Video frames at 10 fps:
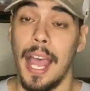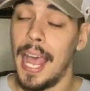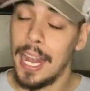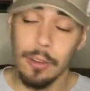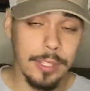
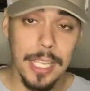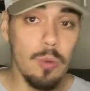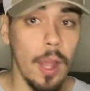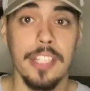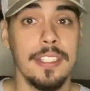I don't think
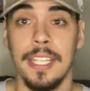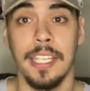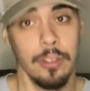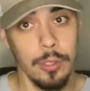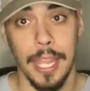Washington
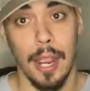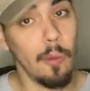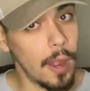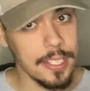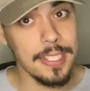can do that.
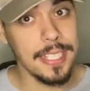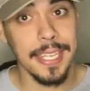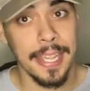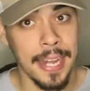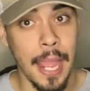Washington
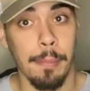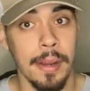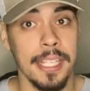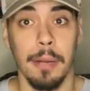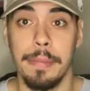cannot
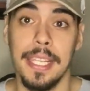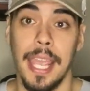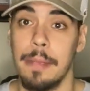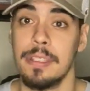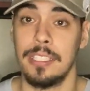bring their B
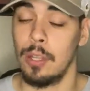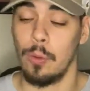game and still